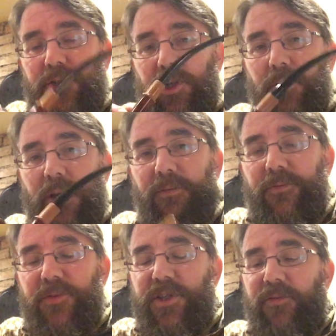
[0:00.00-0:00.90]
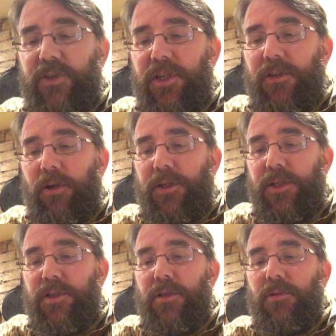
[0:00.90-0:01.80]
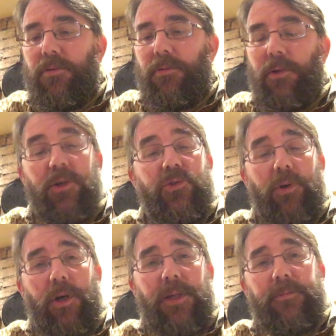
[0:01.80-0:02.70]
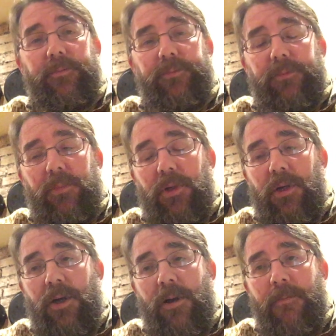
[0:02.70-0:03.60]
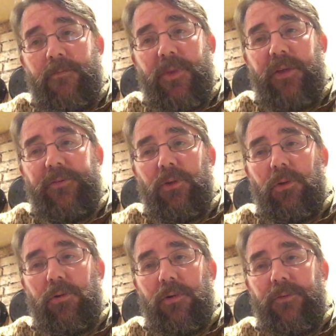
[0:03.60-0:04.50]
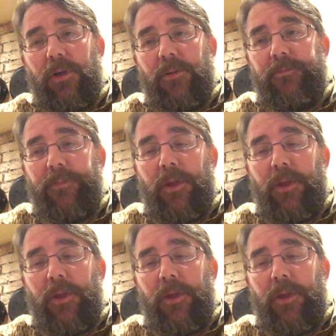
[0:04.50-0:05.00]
do give 1792 a try um, if you're of a